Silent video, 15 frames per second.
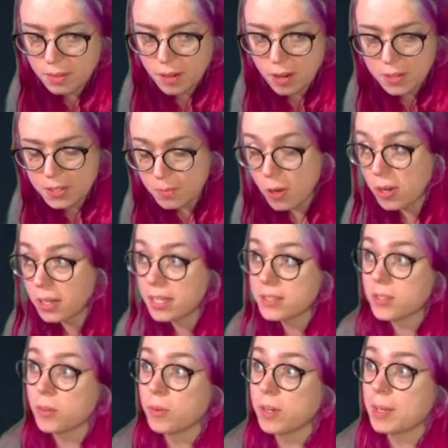Our Smarties
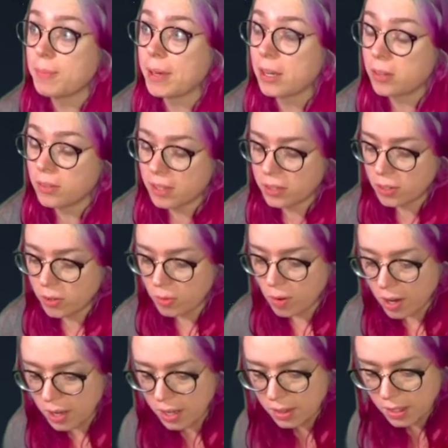are way better than
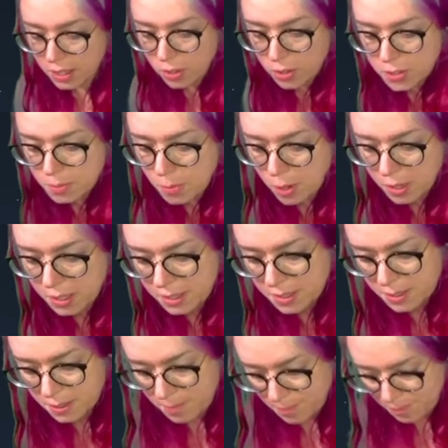your
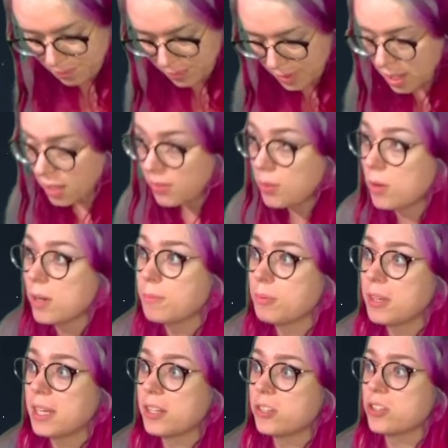Smarties. If you want
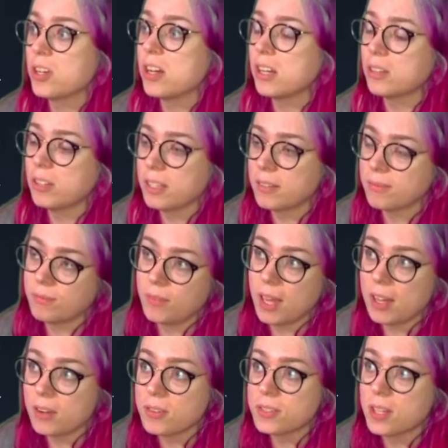plain chocolate,
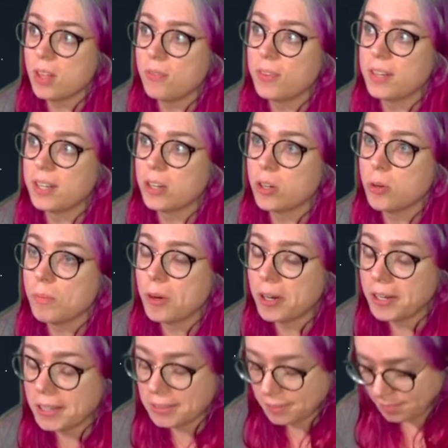get yourself an Aero
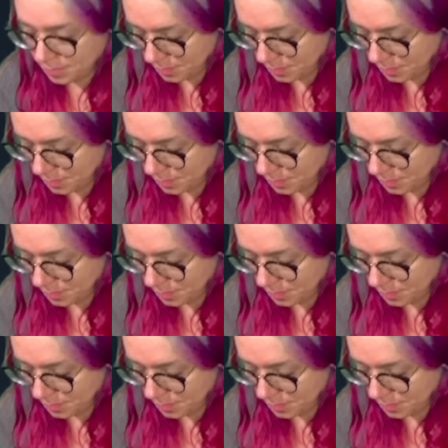bar.